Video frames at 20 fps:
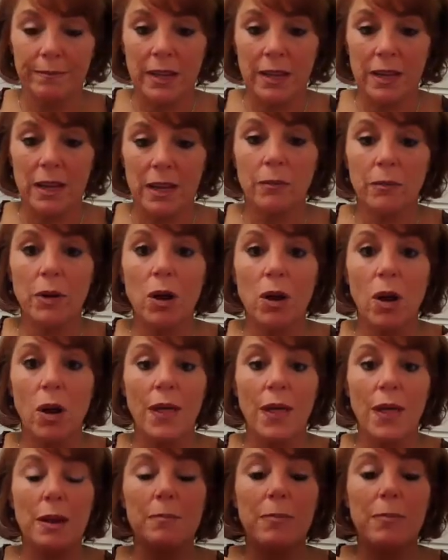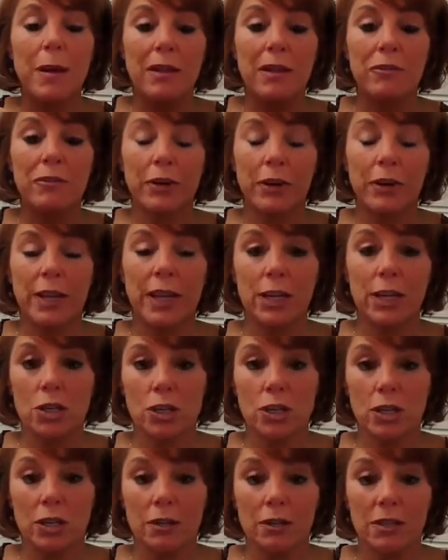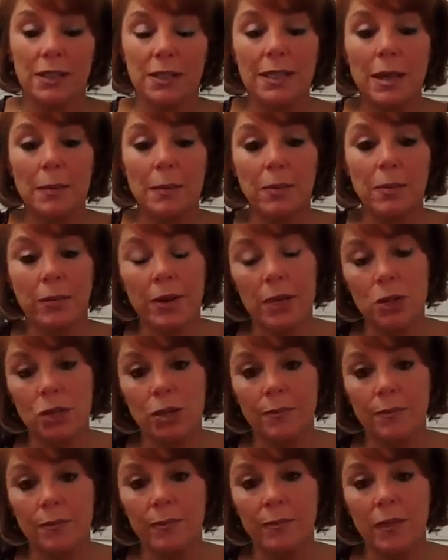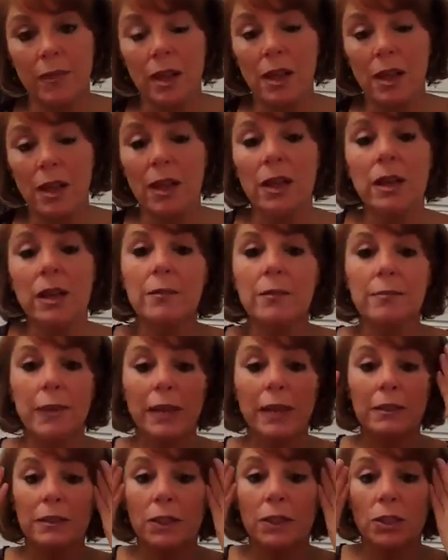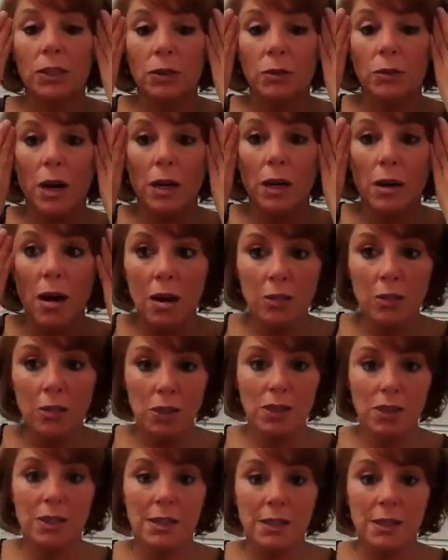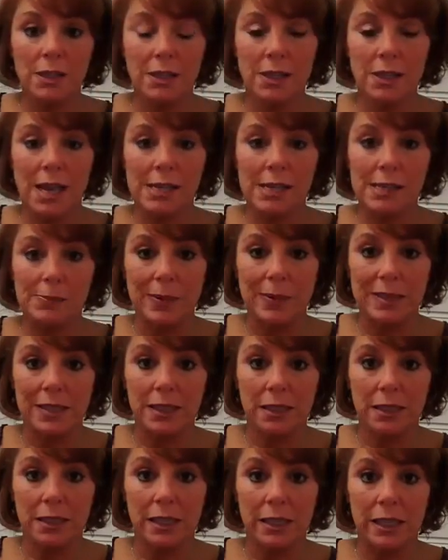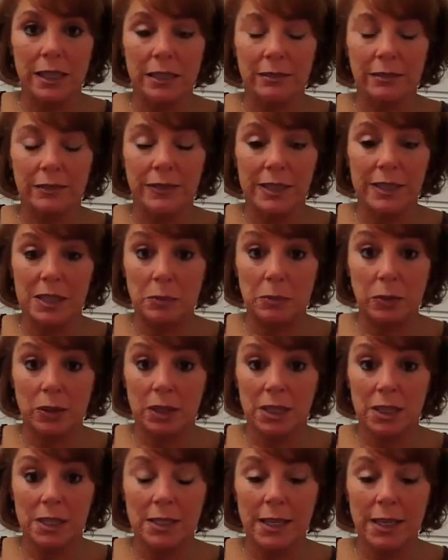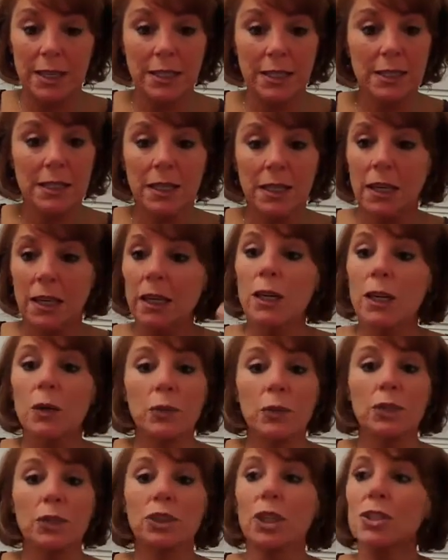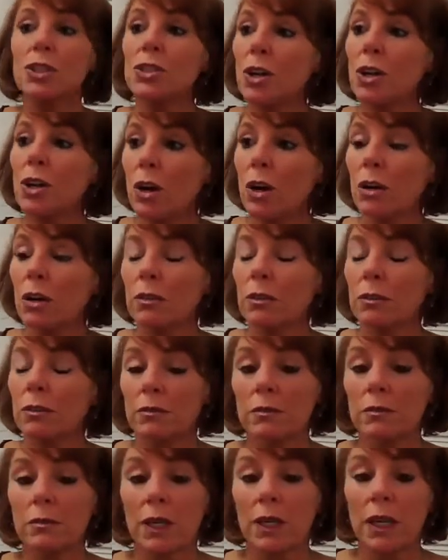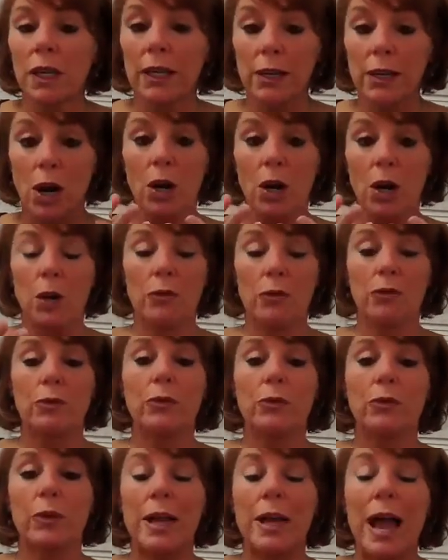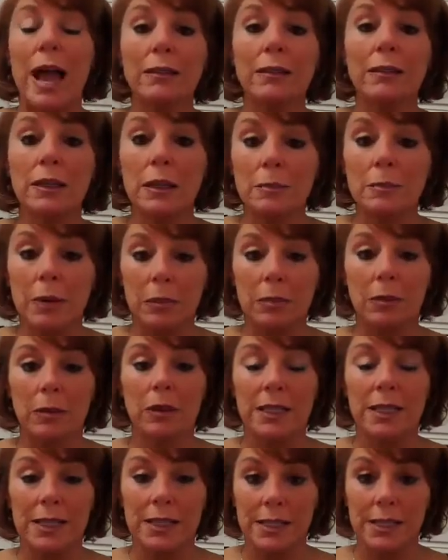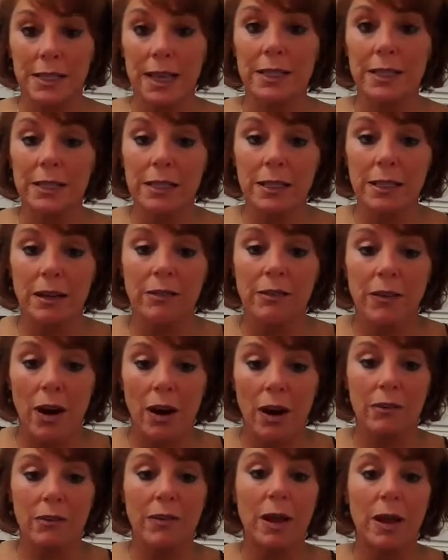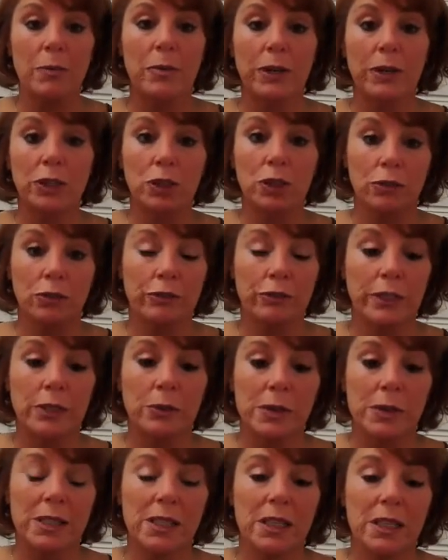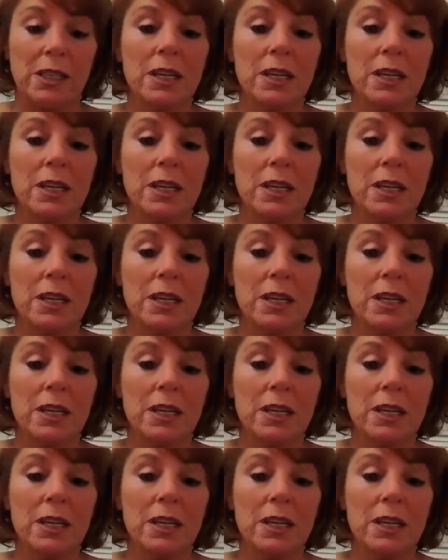And we call that a bifurcation, a separation. Mm-hmm. But to our consciousness, that is basically invisible in a sense. We just are in our reality bubble in a sense of our vibrational frequency.